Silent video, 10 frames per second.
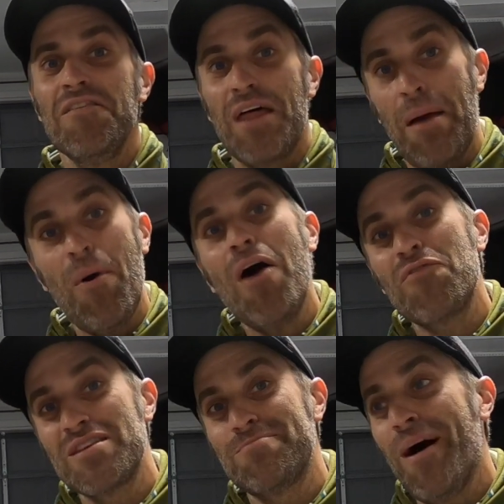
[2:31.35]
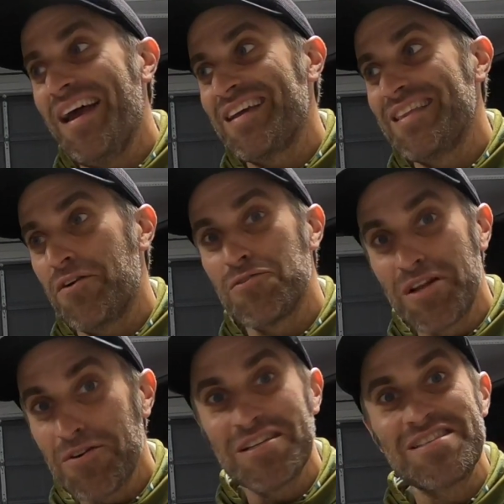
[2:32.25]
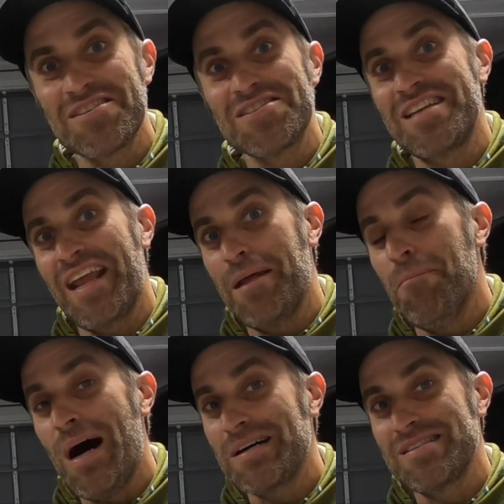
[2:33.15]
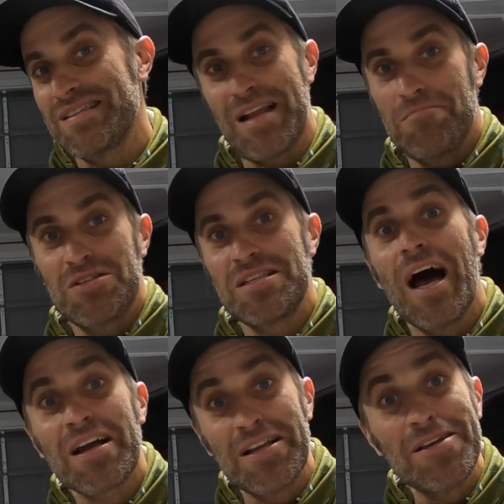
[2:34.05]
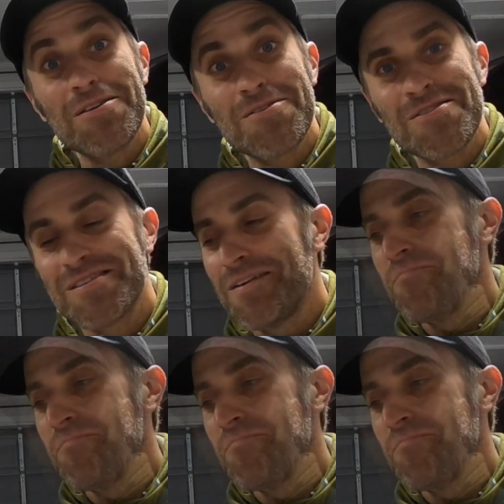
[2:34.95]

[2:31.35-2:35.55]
that I bought for this bike that are literally still sitting in boxes that I'm just not going to use.